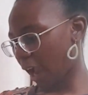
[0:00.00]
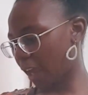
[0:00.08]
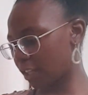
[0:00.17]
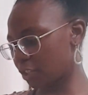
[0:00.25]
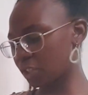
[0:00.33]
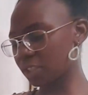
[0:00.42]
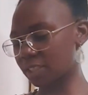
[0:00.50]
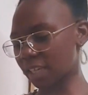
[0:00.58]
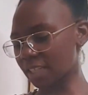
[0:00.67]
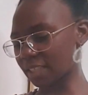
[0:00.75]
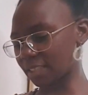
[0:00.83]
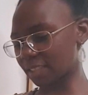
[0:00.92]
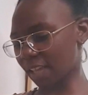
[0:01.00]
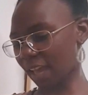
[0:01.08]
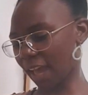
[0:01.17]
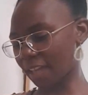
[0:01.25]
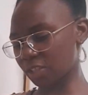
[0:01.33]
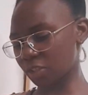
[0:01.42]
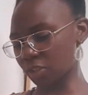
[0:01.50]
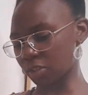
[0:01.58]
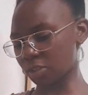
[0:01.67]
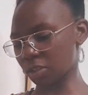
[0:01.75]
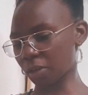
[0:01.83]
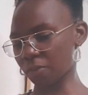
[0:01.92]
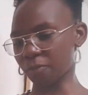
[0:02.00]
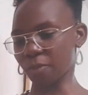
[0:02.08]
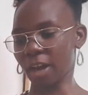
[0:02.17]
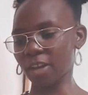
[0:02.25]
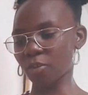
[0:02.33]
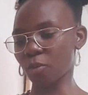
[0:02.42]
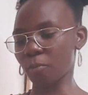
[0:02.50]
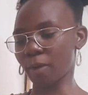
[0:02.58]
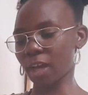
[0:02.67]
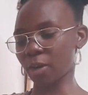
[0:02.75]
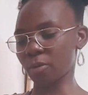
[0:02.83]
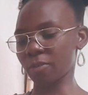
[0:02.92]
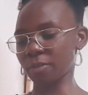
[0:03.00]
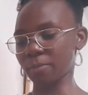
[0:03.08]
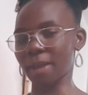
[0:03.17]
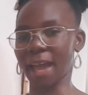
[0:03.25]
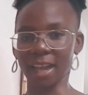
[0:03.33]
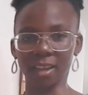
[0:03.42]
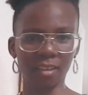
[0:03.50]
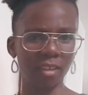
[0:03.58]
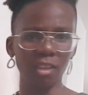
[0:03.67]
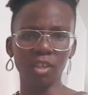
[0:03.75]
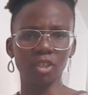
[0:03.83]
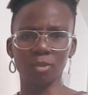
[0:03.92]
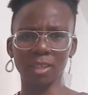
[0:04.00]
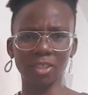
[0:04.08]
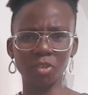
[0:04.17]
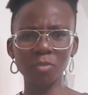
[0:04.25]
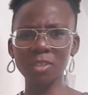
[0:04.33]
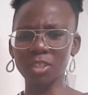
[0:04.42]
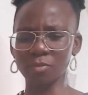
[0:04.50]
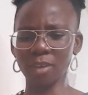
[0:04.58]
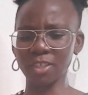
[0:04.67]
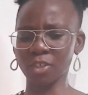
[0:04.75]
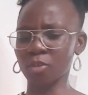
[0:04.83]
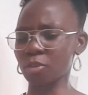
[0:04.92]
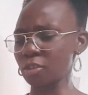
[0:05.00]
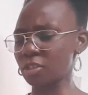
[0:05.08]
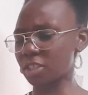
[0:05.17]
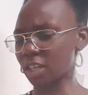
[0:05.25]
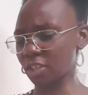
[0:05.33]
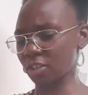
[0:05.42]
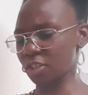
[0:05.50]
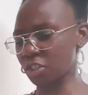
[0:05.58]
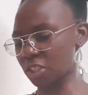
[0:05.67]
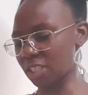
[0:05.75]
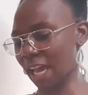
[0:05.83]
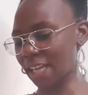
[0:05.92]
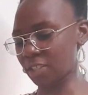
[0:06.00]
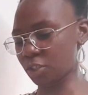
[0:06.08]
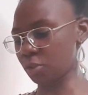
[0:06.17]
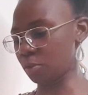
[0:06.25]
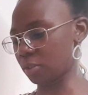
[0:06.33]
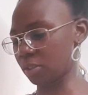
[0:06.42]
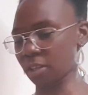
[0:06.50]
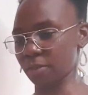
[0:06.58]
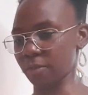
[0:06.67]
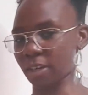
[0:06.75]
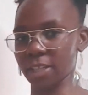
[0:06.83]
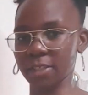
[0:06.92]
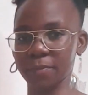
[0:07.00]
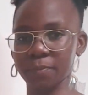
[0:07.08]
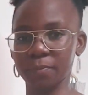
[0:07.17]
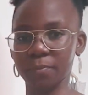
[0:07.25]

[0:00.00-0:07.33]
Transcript: And it just says, add to stir fry or microwave in pack. So I assume it's ready cooked and you can just add it to your stir fry.